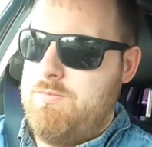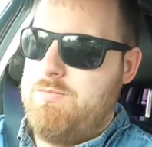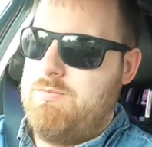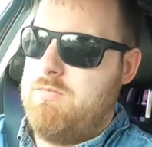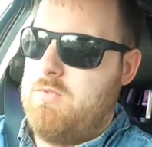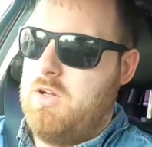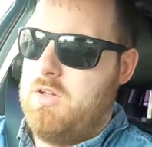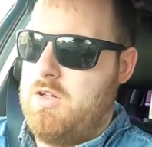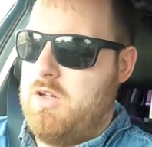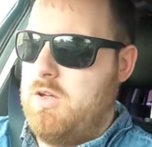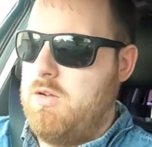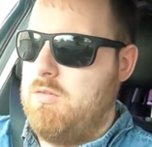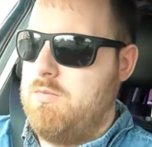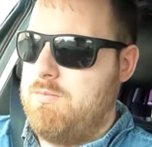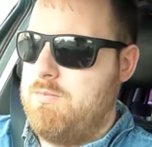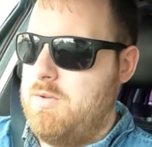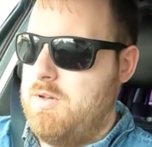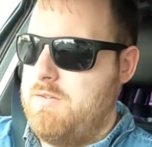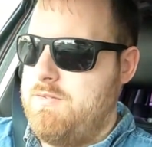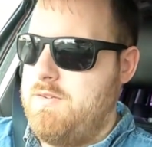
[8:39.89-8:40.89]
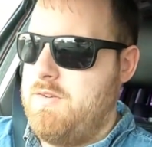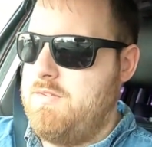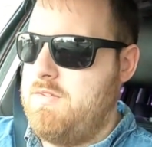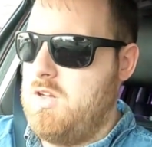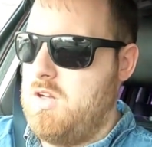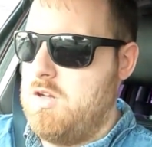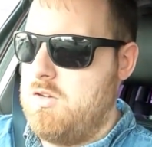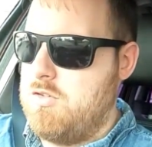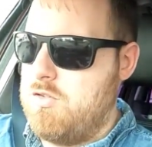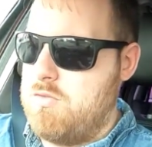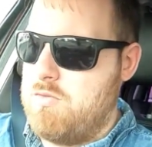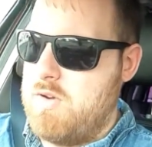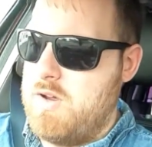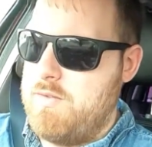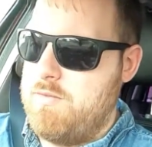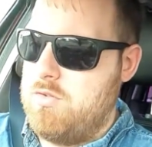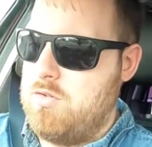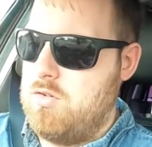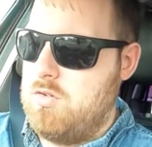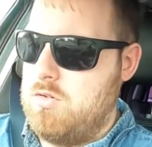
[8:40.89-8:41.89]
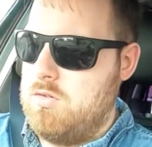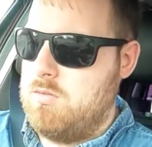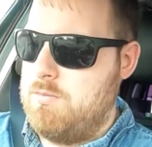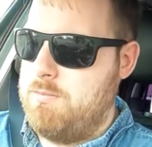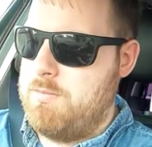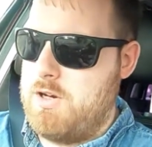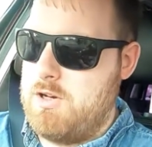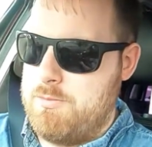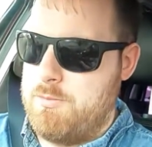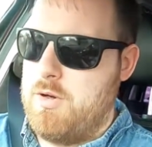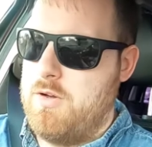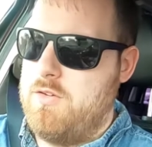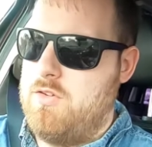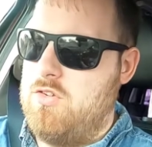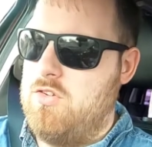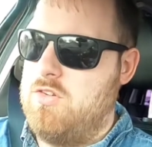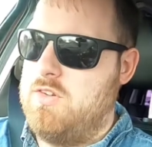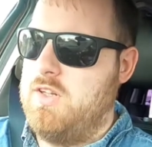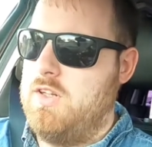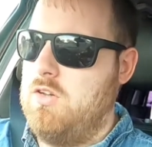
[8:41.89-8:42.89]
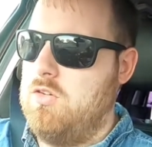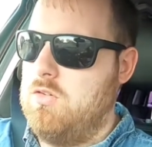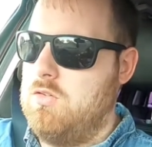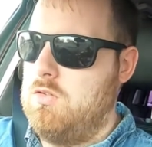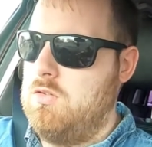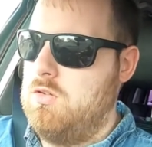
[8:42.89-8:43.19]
I don't know, about 1500 revs, bear in mind it's a diesel,